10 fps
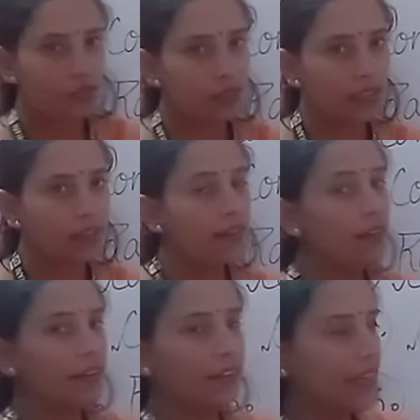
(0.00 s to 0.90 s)
Student,
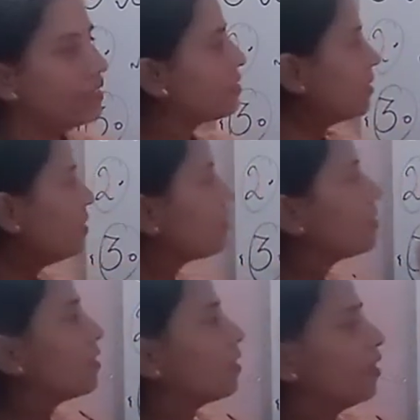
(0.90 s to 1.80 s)
next is
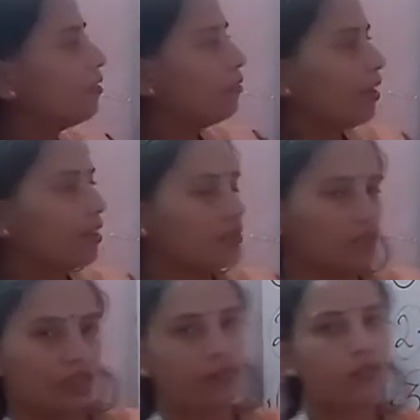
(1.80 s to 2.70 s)

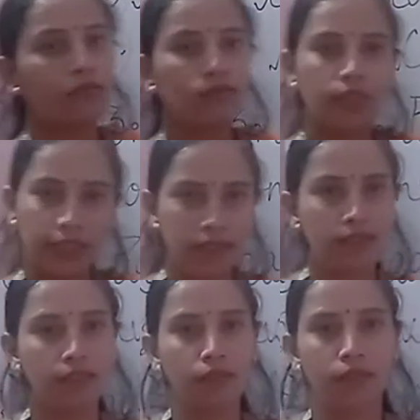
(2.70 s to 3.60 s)
convection. What
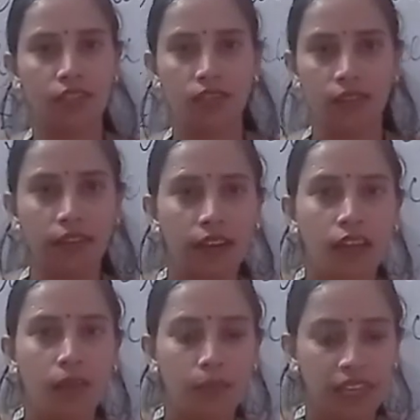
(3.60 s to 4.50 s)
is convection?
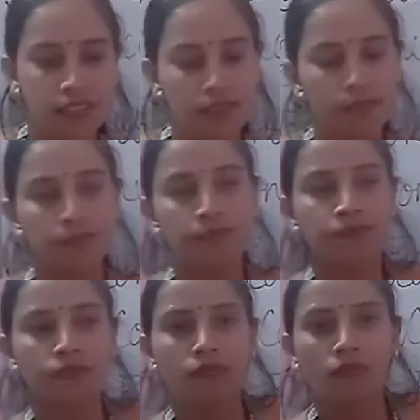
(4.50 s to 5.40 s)
Please
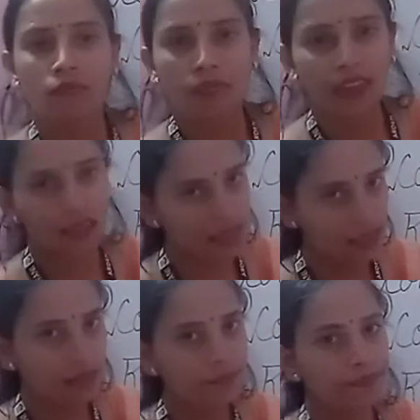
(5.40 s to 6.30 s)

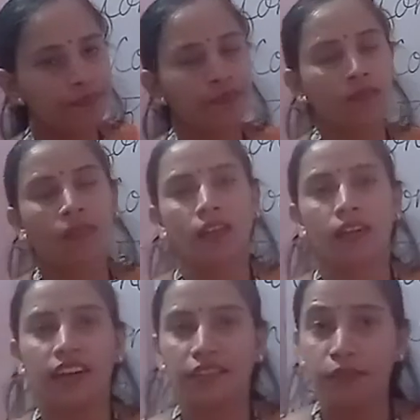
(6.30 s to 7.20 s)
listen.
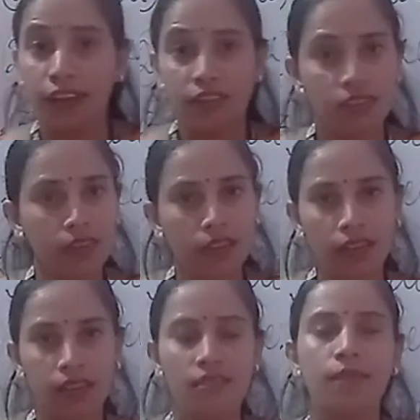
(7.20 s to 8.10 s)
Convection
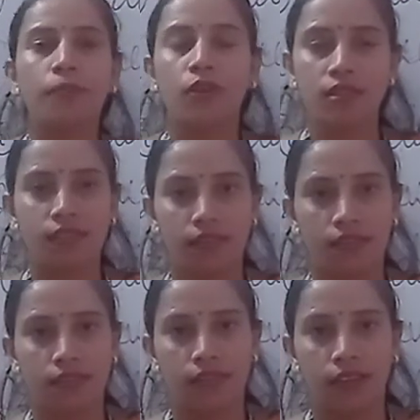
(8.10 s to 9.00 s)
is the
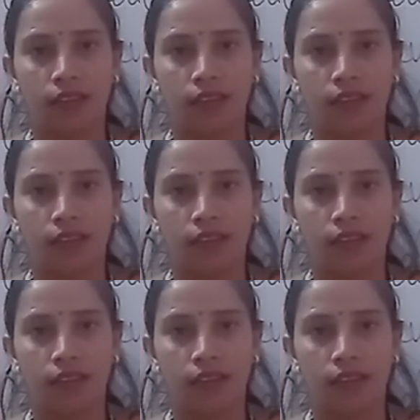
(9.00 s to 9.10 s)
process